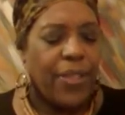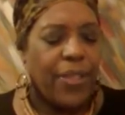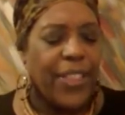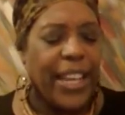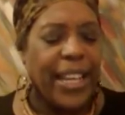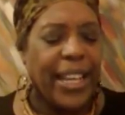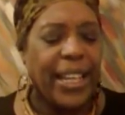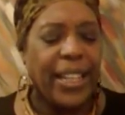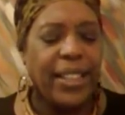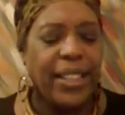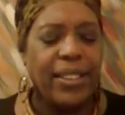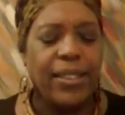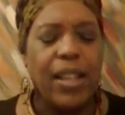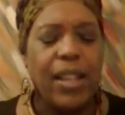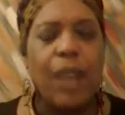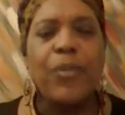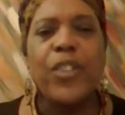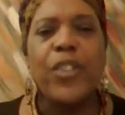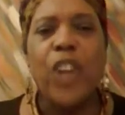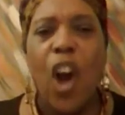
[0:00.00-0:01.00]
things
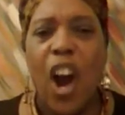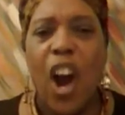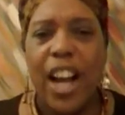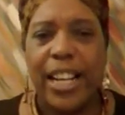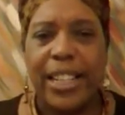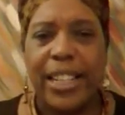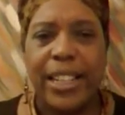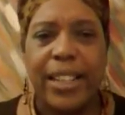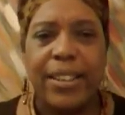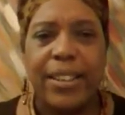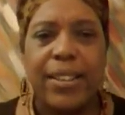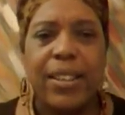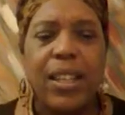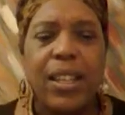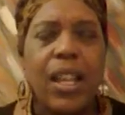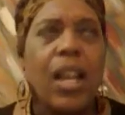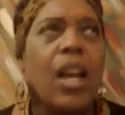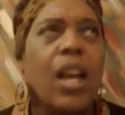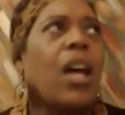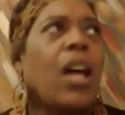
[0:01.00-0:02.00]
of darkness.
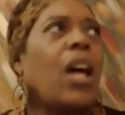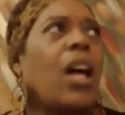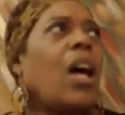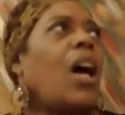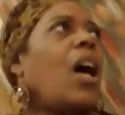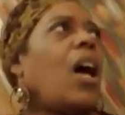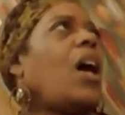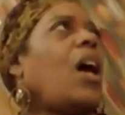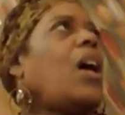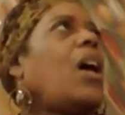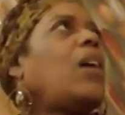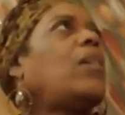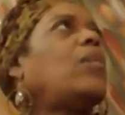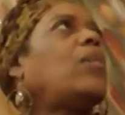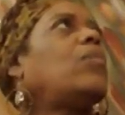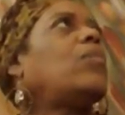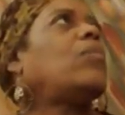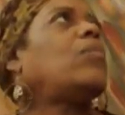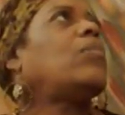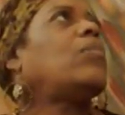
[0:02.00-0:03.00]
Uh,